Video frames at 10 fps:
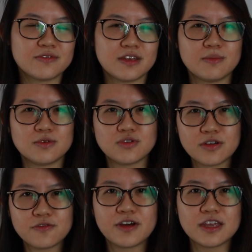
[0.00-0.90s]
of them, try
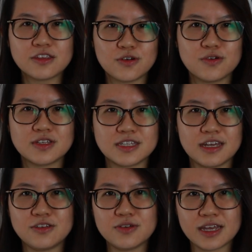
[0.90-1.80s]
to find those
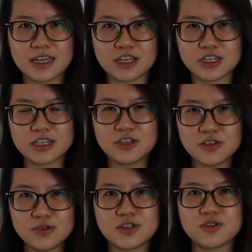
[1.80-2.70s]
that you can actually
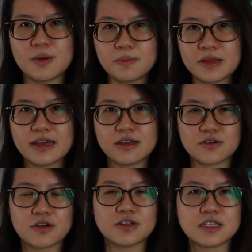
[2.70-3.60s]
use to apply
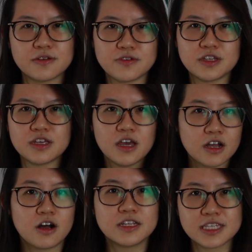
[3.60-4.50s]
across different
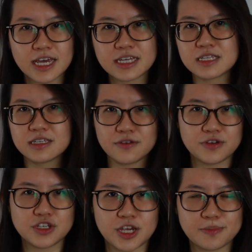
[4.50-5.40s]
contexts,
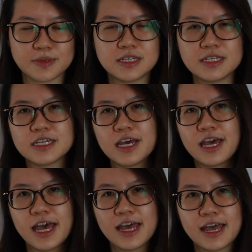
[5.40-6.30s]
different chapters.
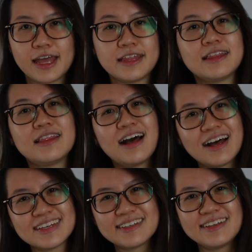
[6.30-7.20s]
And
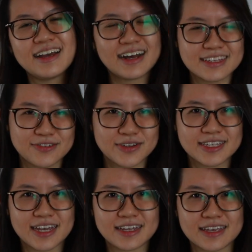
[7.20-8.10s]
lastly, answering
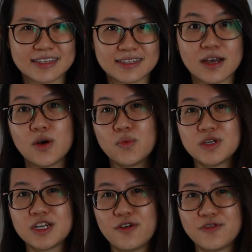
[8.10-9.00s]
techniques,
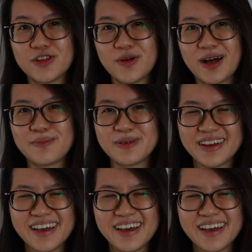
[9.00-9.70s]
which I'll follow up.